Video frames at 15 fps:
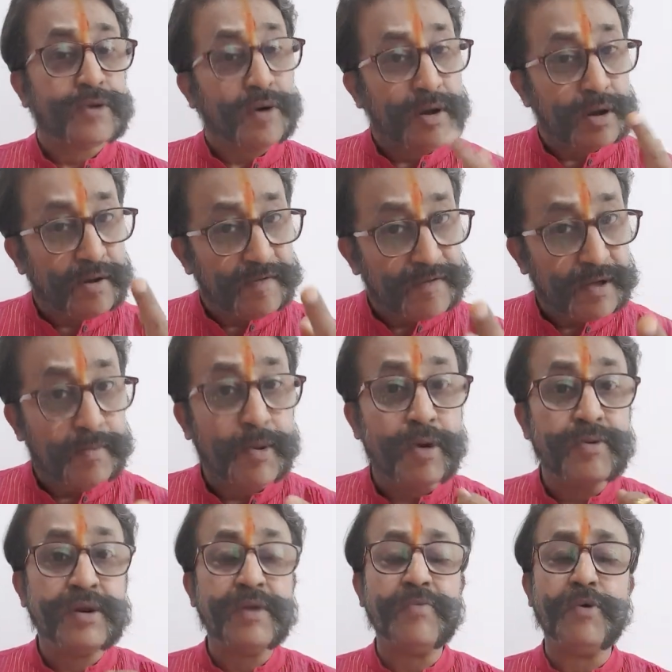or of your
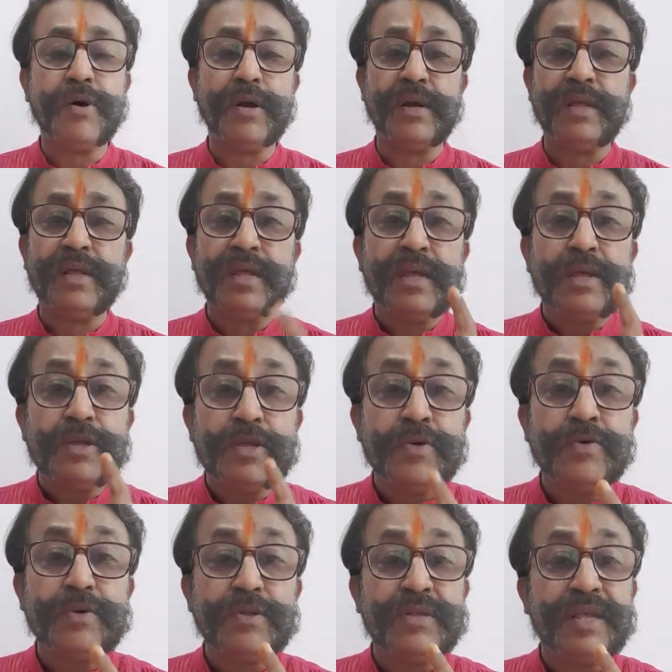boundary wall,
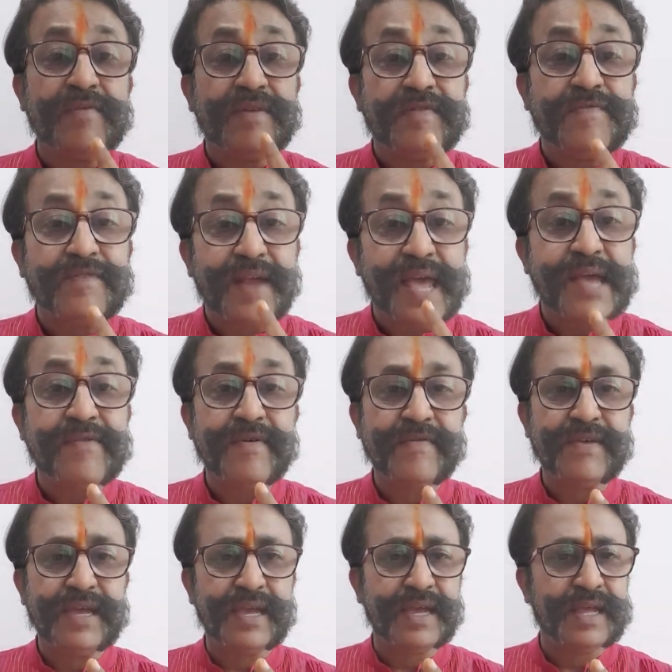they will fly
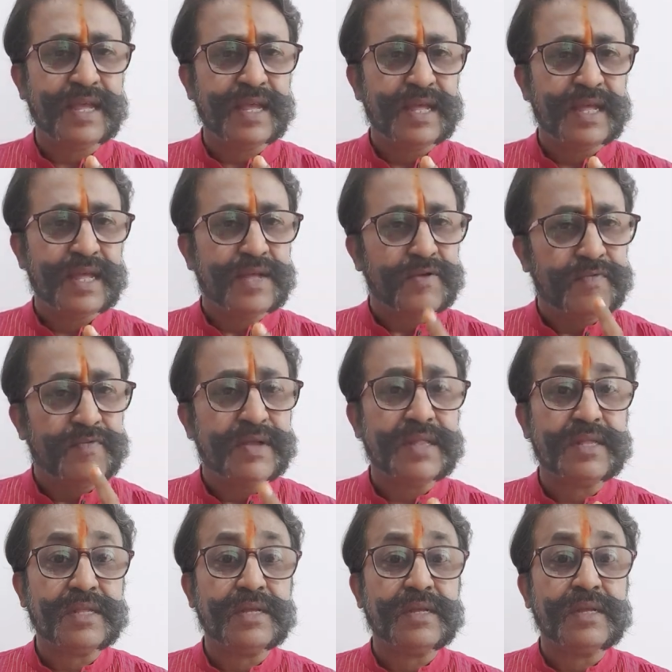away
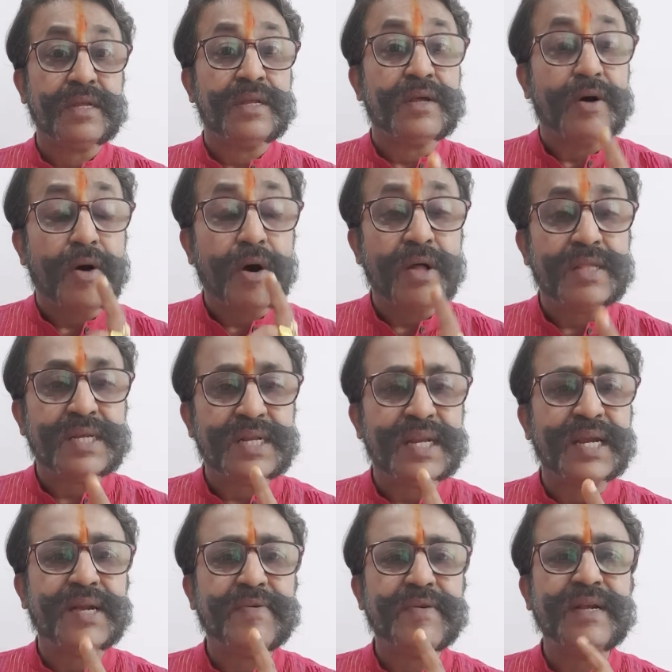with all the
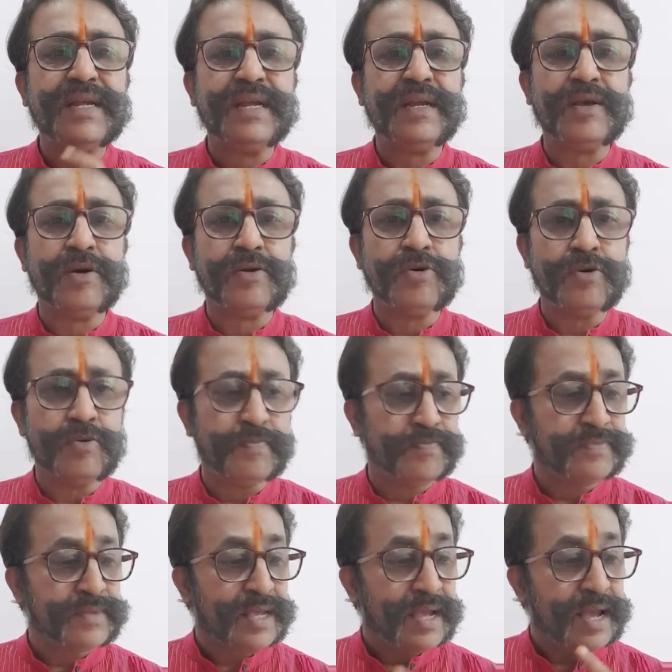negativity in your home
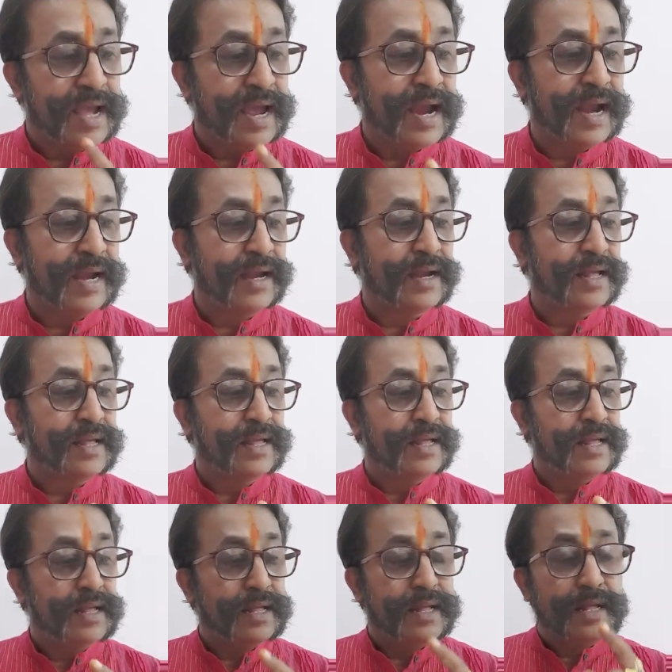and
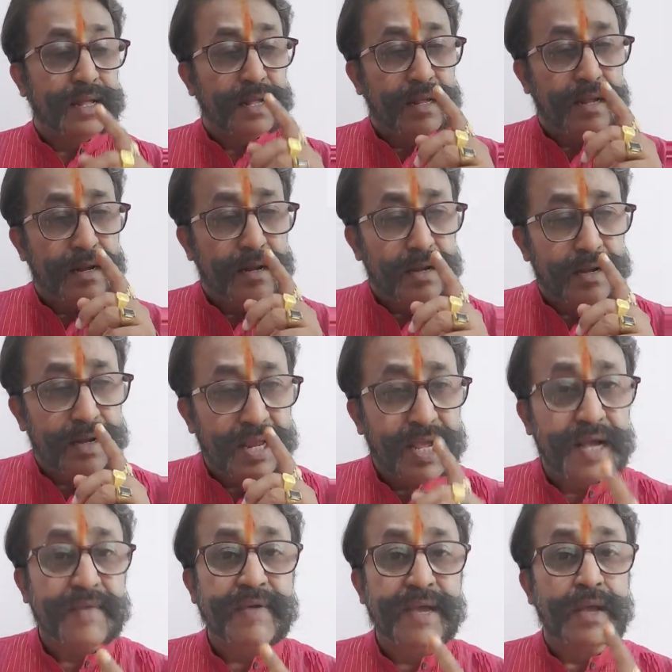
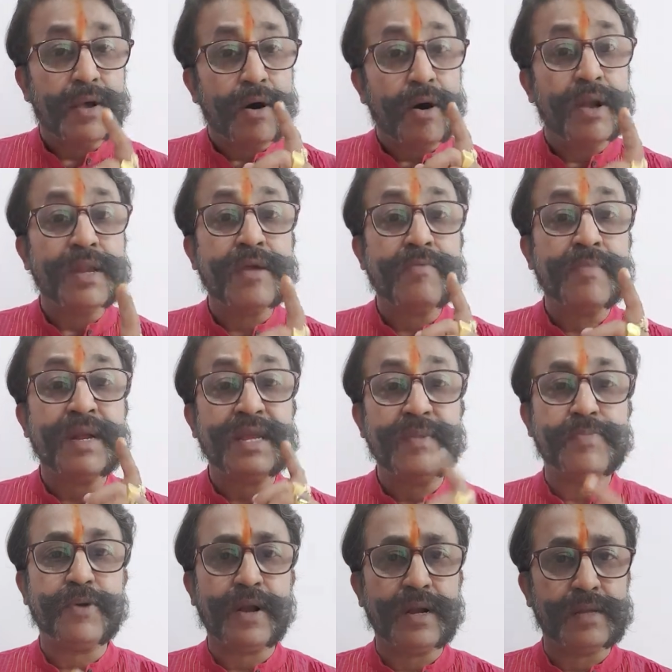take away all your money
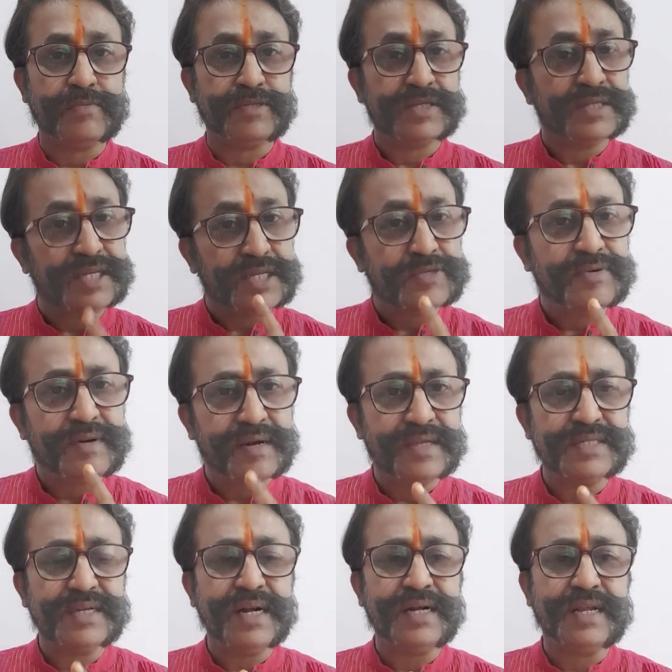problems. This will
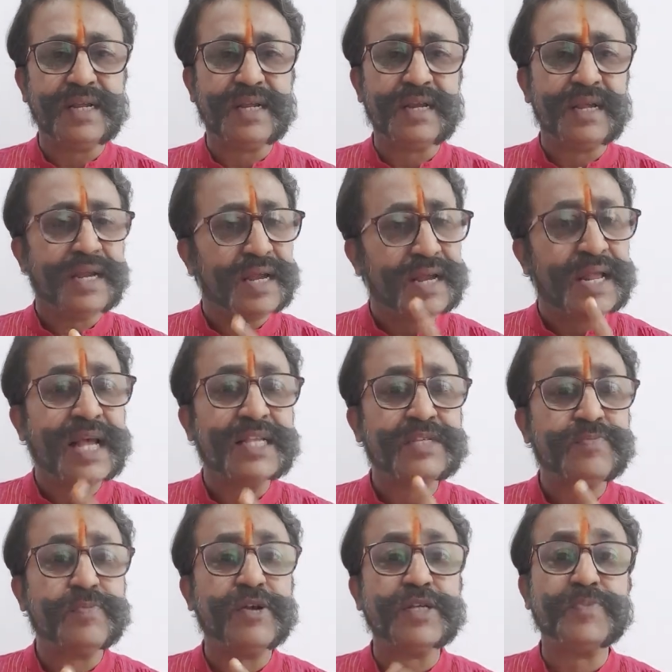result in
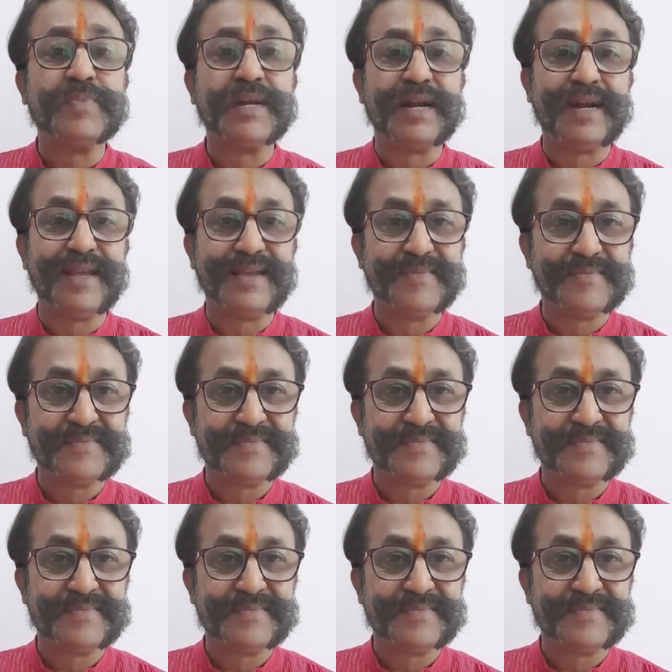enhanced prosperity.